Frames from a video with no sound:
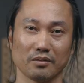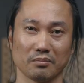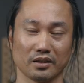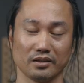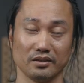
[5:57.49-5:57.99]

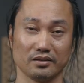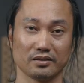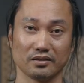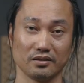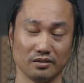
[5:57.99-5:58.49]
but
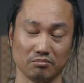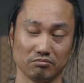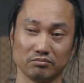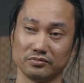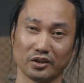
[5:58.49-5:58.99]
it's a
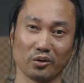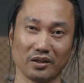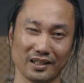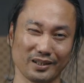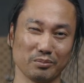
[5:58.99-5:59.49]

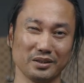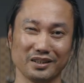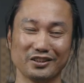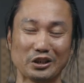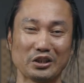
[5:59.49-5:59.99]
little
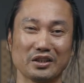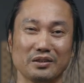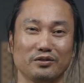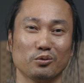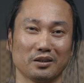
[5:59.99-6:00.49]
bit dirty
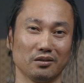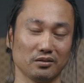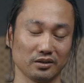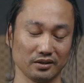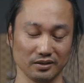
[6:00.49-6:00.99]
want to
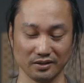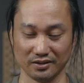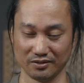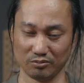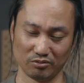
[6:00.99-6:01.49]
look at
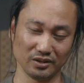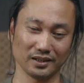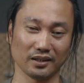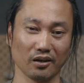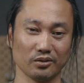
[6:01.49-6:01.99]
it really
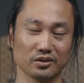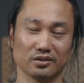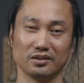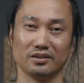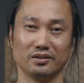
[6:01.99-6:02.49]
close.
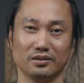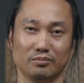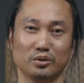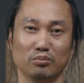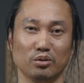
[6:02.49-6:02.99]

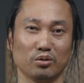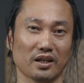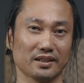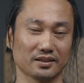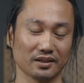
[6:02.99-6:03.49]
The blue
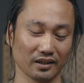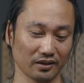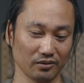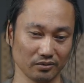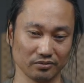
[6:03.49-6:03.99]
has
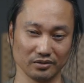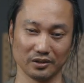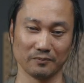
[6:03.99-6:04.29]
kind of